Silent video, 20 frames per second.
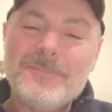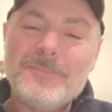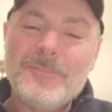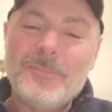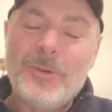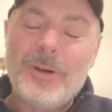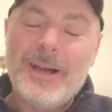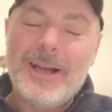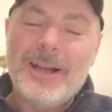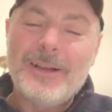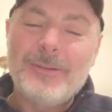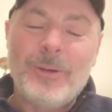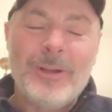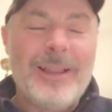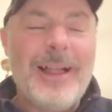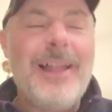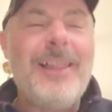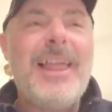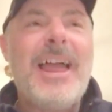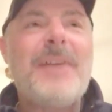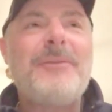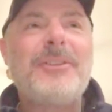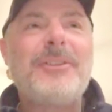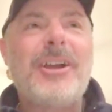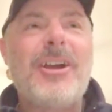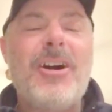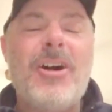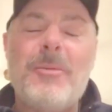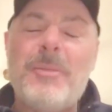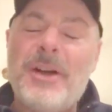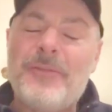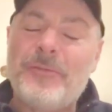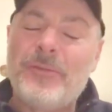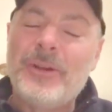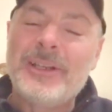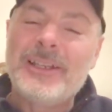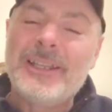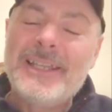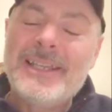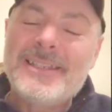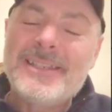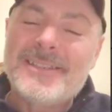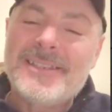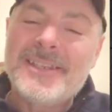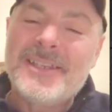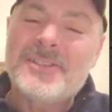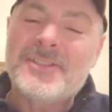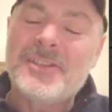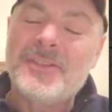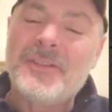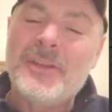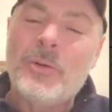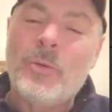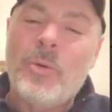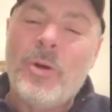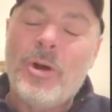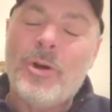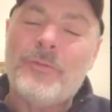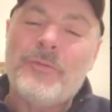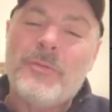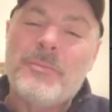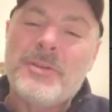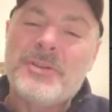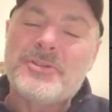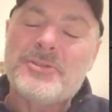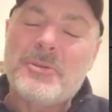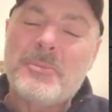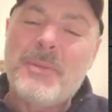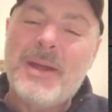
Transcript: Well, I'll have to call my friend Lee Sisson that worked for Mr.